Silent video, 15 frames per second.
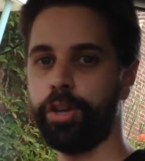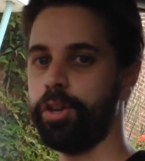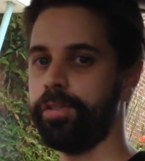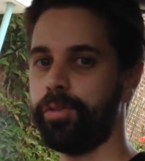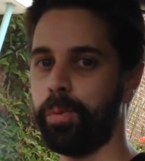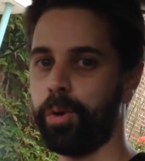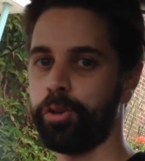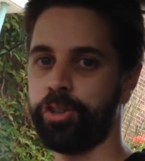you
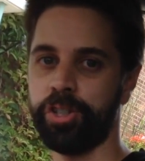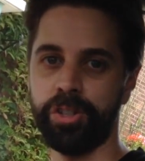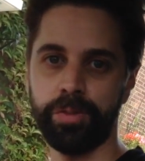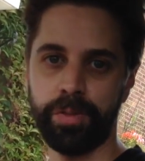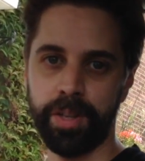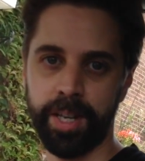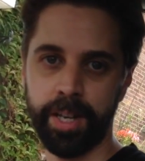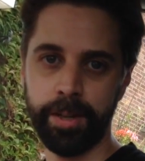for watching the
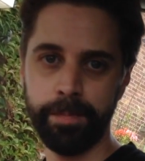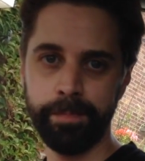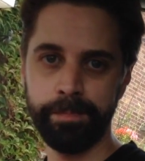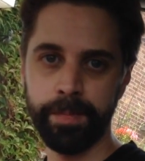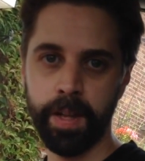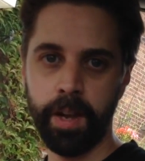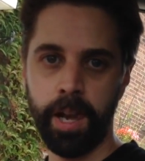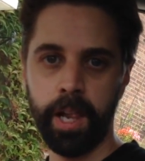video.
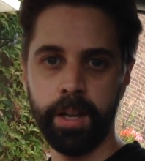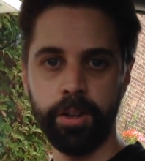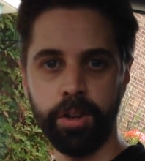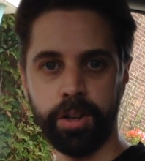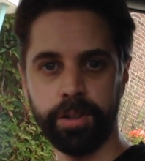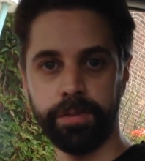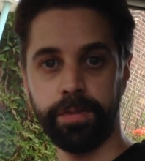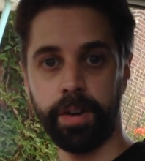
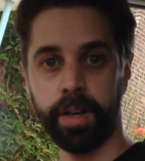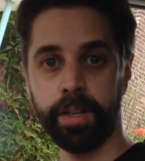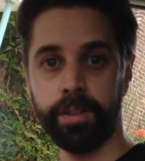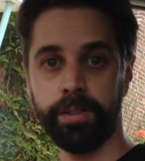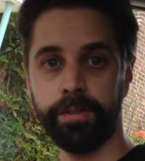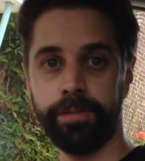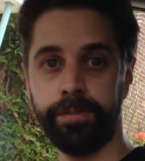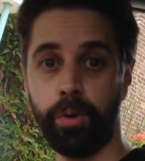You can
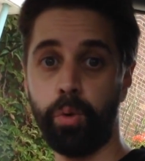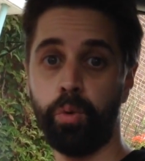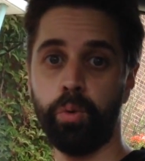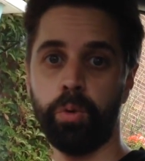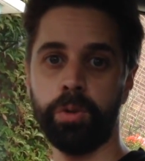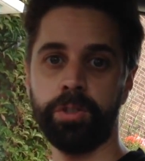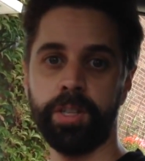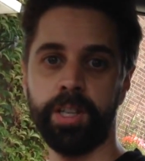find
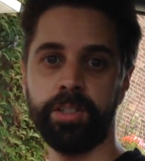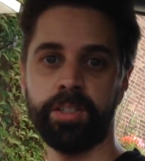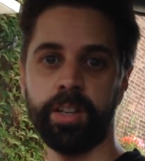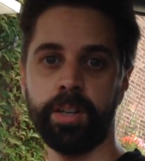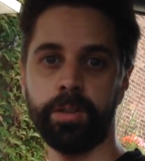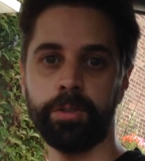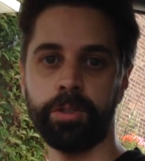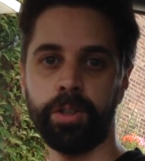full
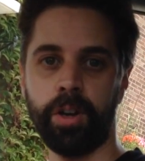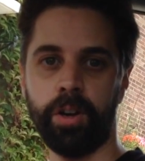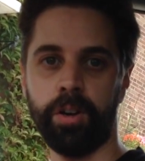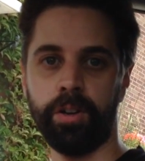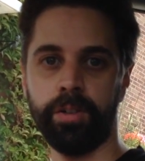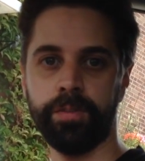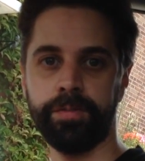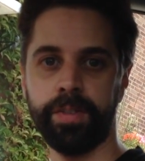details
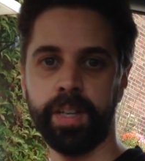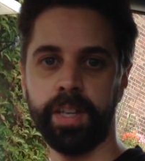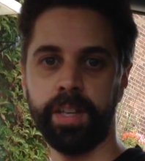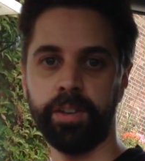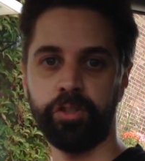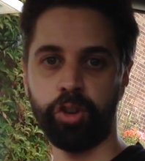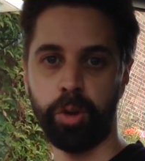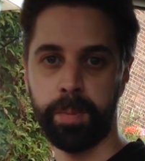of
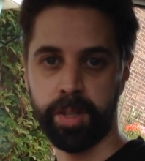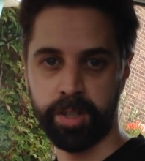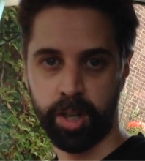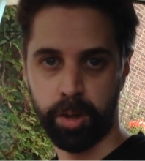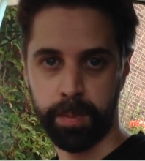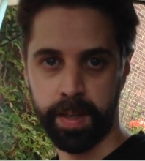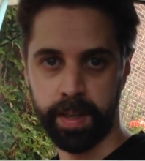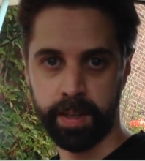the Show Me
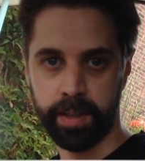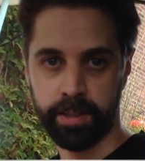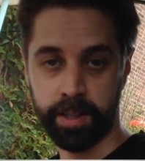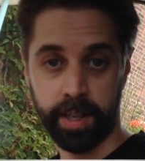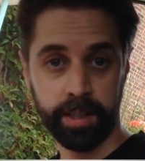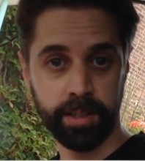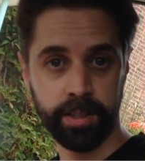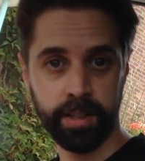Tell Me
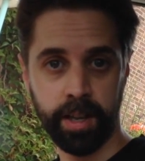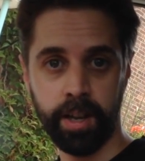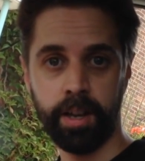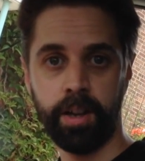test